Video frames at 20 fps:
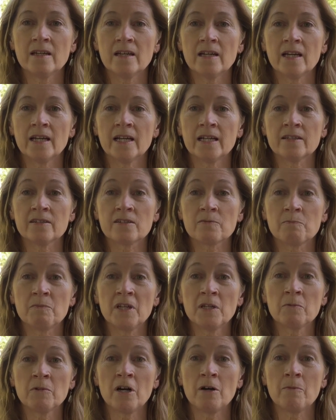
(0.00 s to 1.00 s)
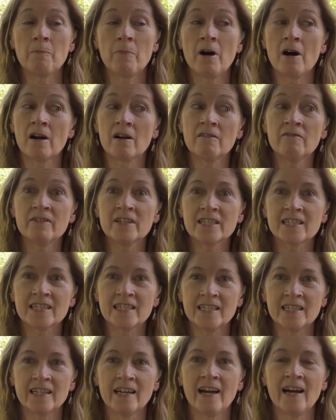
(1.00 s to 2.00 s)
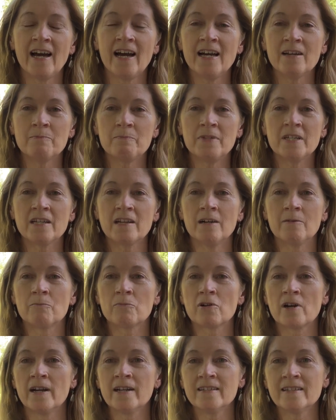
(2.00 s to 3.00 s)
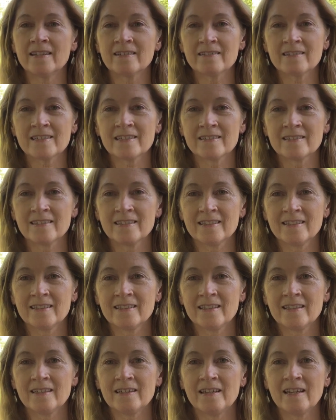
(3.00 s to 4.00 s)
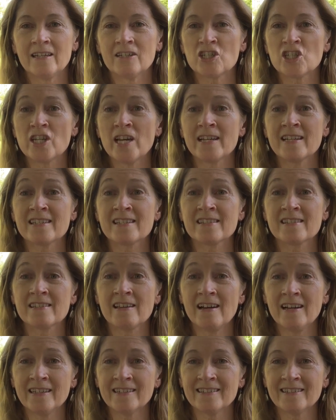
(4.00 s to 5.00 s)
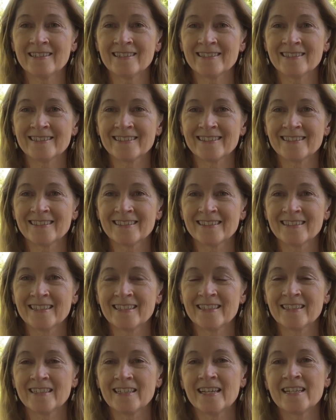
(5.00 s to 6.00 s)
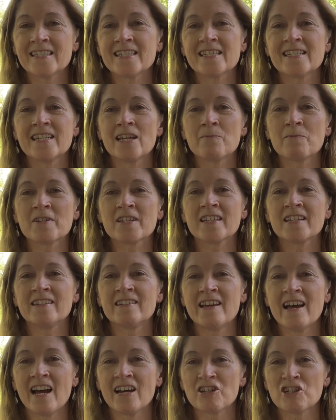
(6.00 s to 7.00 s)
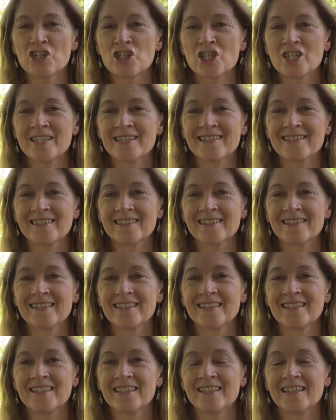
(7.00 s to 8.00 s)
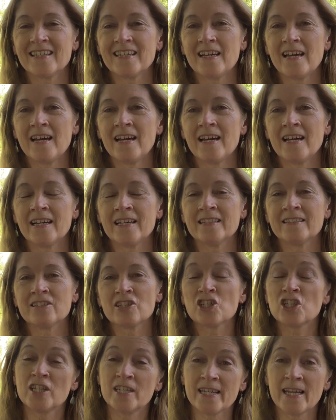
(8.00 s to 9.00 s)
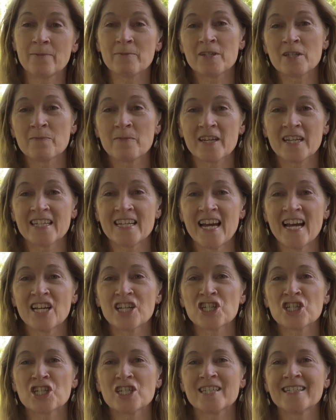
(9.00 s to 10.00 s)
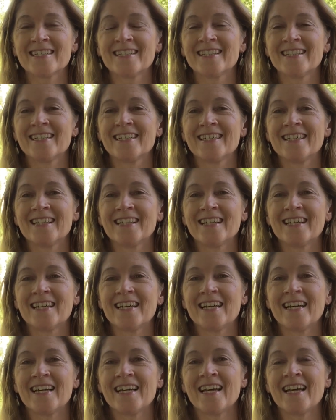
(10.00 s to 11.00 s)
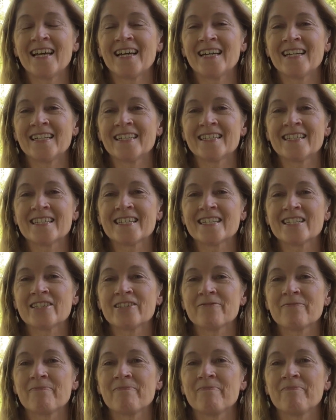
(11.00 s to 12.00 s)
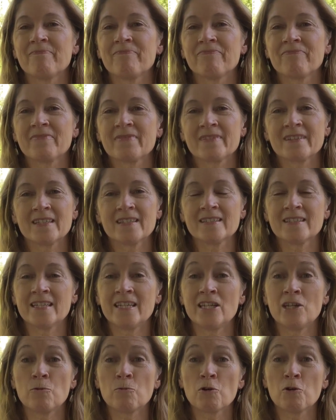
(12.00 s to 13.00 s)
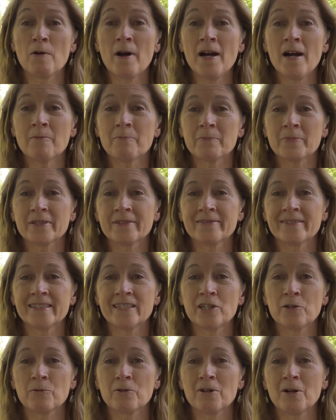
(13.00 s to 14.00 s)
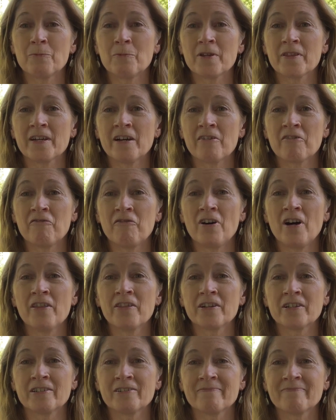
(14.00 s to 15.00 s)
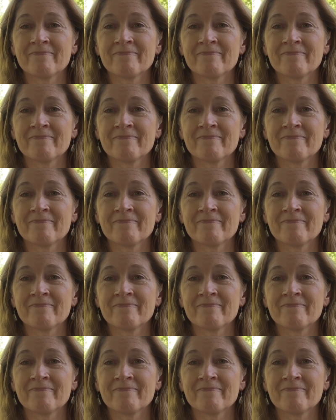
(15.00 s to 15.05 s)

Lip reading: And meanwhile, Parvati had become pregnant, and she had a son, and his name was Ganesh. And she named him Ganesh. And he grew up. He grew up without a father.